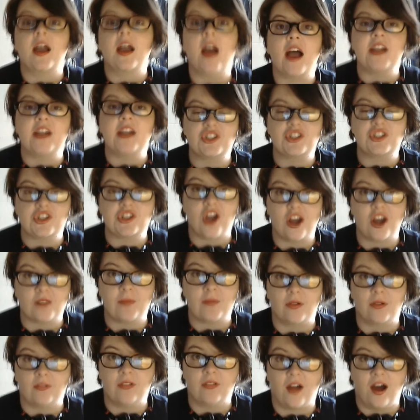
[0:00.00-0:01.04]
I shot him
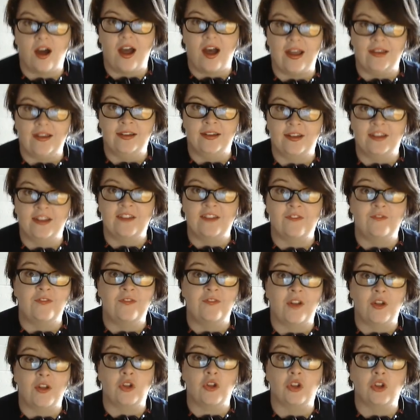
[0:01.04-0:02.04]
a lot. It felt